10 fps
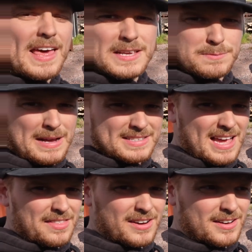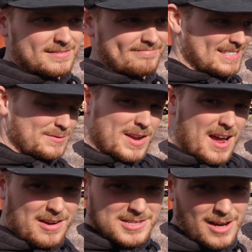this back together. This
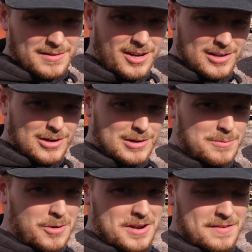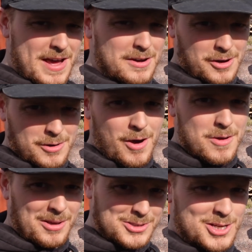video goes live at 9 o'clock in the morning, and I've now got to go
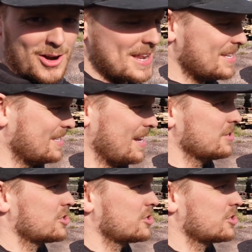home and start editing it.